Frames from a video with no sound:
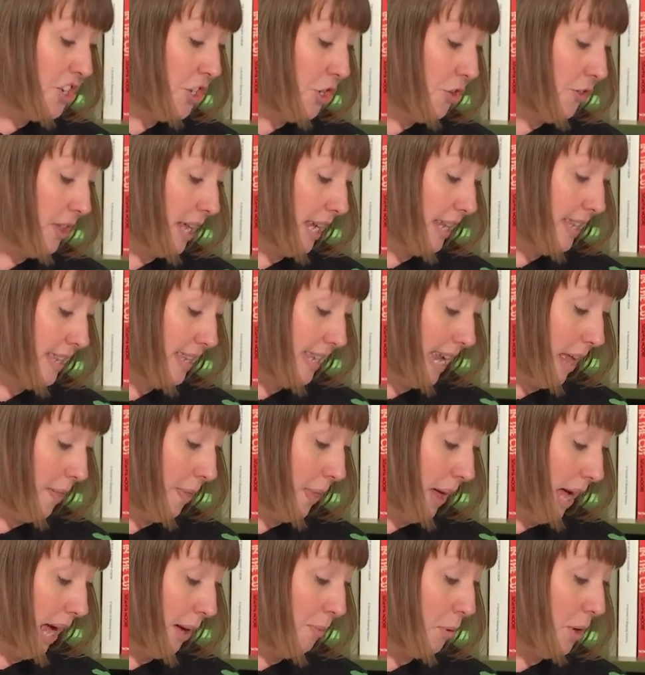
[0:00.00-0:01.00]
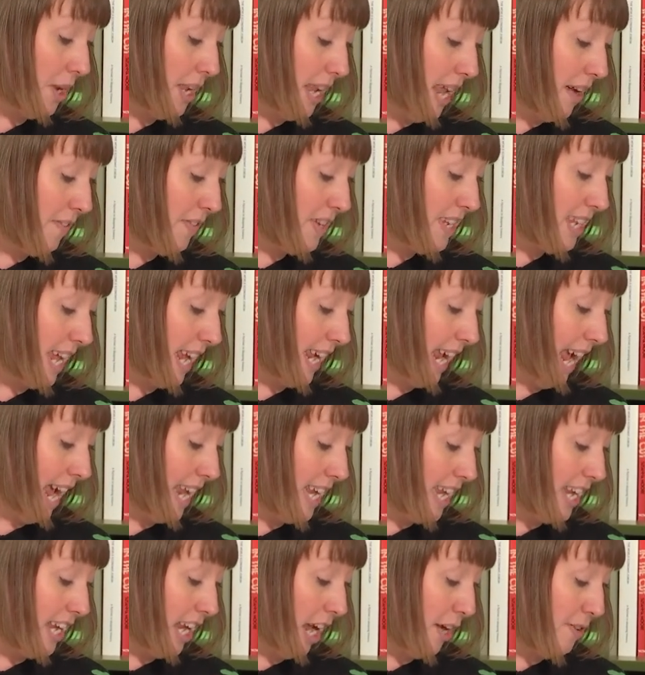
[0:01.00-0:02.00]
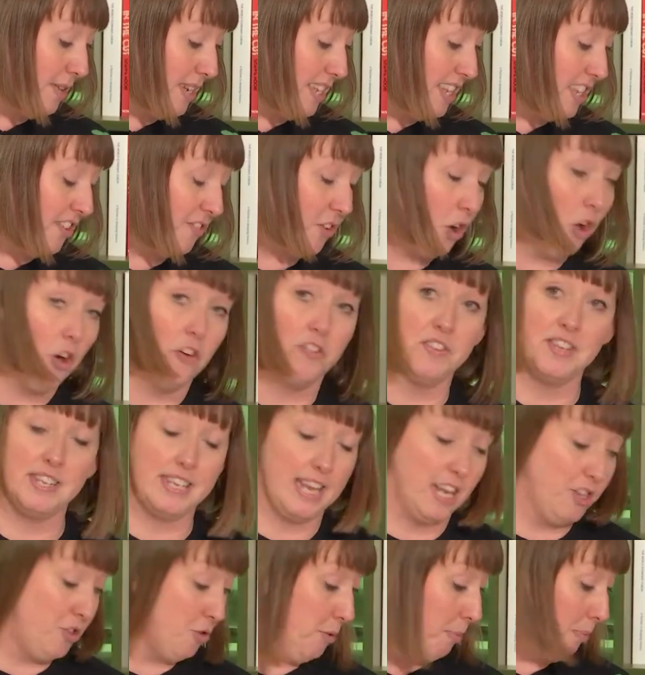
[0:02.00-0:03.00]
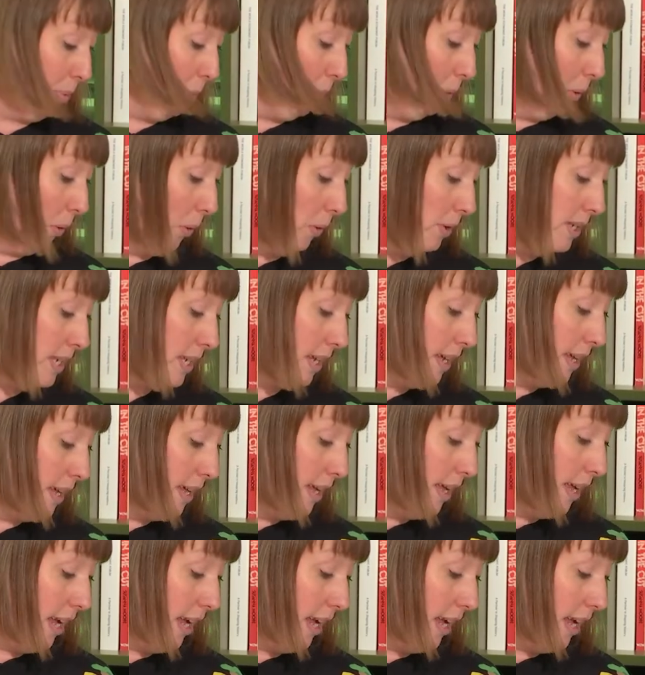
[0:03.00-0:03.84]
to the extent that I would never take any notice of Ofsted's report.